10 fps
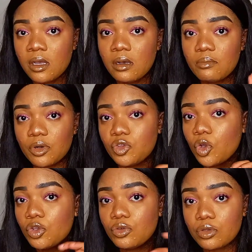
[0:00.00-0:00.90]
But
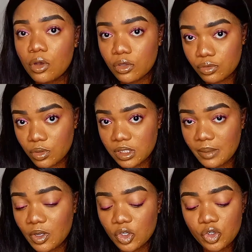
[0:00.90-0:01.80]
don't use hot water,
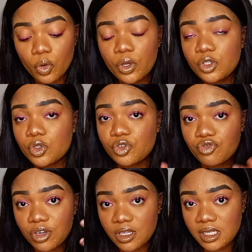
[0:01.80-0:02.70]
because you're going to
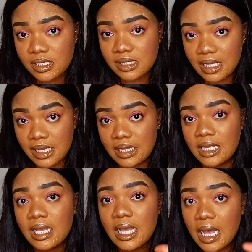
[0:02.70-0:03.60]
drink this in
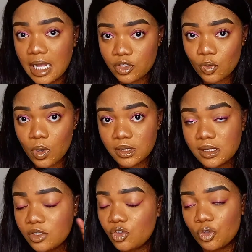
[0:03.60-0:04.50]
at
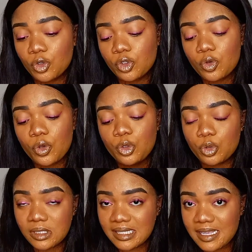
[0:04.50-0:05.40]
once. You're not going to
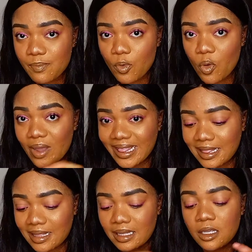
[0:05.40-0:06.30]
sip or
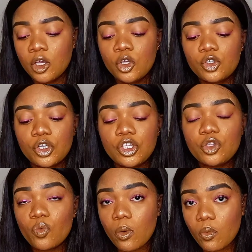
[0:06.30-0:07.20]
anything. So you need
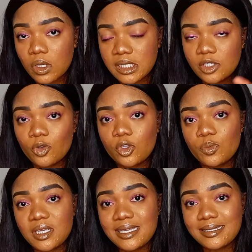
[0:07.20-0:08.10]
warm water so it will
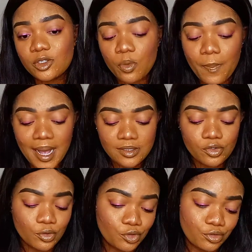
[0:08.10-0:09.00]
be easy to pass
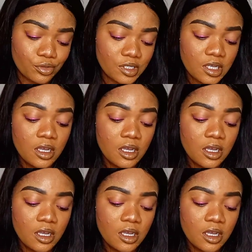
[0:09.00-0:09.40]
your throat.